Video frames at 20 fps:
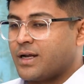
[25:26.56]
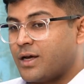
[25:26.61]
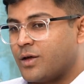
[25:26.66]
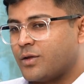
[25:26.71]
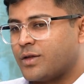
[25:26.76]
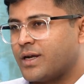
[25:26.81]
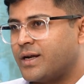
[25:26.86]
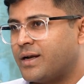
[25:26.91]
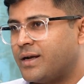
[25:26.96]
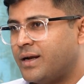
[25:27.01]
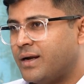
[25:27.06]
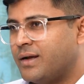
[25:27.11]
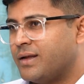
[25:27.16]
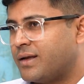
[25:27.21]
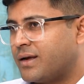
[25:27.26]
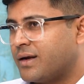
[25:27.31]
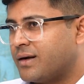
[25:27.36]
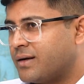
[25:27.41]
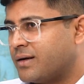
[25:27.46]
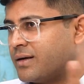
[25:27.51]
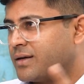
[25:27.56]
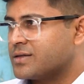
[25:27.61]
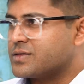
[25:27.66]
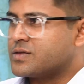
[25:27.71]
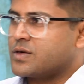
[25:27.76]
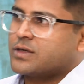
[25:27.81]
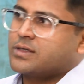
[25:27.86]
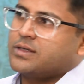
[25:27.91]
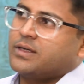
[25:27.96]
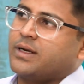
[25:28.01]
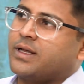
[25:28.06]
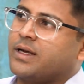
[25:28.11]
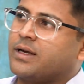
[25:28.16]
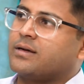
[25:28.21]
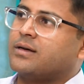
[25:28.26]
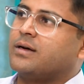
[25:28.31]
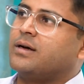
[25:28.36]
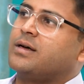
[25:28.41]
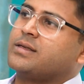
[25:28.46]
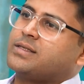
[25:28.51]
Now there are dedicated construction
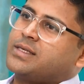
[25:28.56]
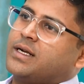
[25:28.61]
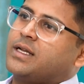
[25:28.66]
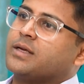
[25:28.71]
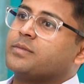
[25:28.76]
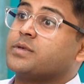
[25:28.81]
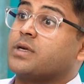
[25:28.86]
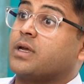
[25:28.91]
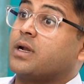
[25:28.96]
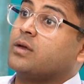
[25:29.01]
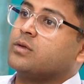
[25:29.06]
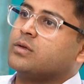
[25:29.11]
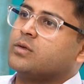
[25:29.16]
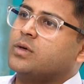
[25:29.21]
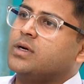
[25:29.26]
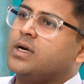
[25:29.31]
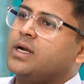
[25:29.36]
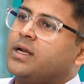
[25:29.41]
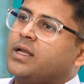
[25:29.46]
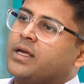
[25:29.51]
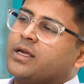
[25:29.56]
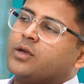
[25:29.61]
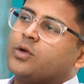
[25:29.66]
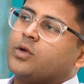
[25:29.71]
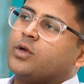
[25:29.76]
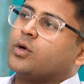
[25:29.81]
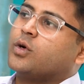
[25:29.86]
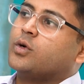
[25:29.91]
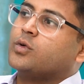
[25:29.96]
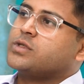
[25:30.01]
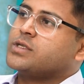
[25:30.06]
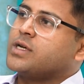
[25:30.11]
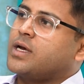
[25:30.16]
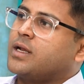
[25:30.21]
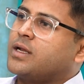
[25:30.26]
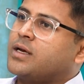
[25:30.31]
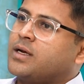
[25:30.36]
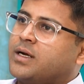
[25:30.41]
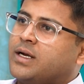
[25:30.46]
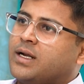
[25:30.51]
tech setups around the world. Like you can go to
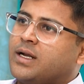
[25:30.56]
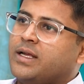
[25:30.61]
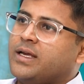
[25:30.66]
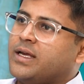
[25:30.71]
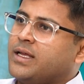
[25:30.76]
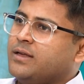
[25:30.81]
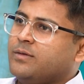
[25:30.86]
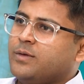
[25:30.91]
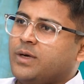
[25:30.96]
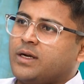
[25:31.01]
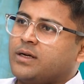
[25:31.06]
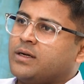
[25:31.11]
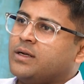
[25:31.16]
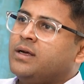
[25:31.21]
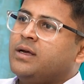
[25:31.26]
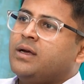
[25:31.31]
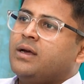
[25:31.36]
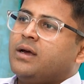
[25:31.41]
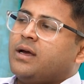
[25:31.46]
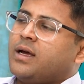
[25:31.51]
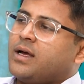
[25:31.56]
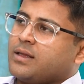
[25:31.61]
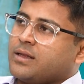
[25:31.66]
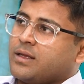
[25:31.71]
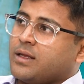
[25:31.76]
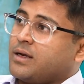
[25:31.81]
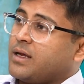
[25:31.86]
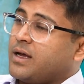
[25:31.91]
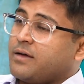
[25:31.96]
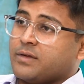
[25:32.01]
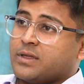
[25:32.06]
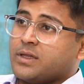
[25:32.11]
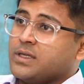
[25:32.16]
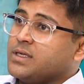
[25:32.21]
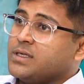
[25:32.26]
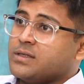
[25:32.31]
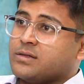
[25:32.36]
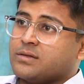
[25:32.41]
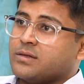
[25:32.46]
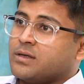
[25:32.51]
China, Italy, anywhere, and they're having
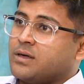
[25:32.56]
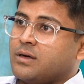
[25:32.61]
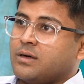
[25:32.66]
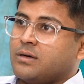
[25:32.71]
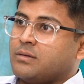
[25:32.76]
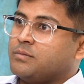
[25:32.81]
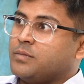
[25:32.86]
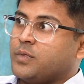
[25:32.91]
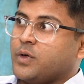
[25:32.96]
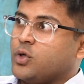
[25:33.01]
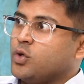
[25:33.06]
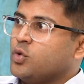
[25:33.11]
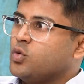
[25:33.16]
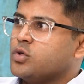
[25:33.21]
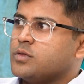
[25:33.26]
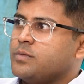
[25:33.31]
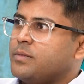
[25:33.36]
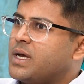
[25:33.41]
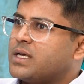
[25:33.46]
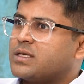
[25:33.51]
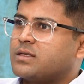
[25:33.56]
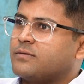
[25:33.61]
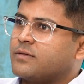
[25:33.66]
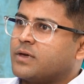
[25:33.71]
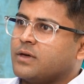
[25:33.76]
these huge, massive